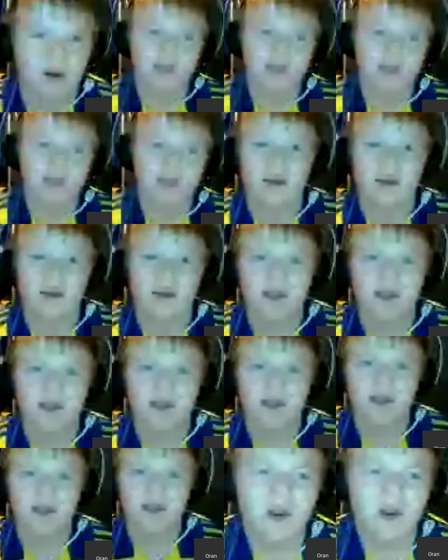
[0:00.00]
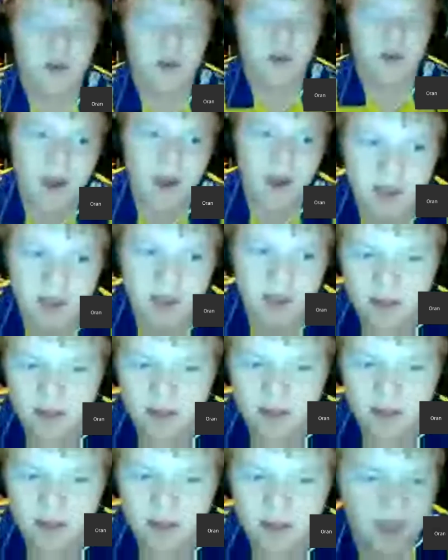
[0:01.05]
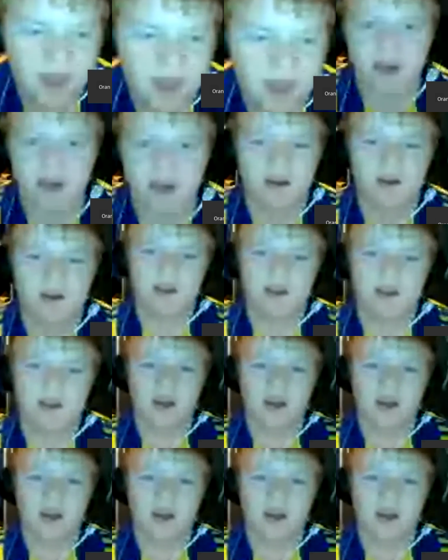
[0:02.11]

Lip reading: As in, like, Remy doesn't get in at all,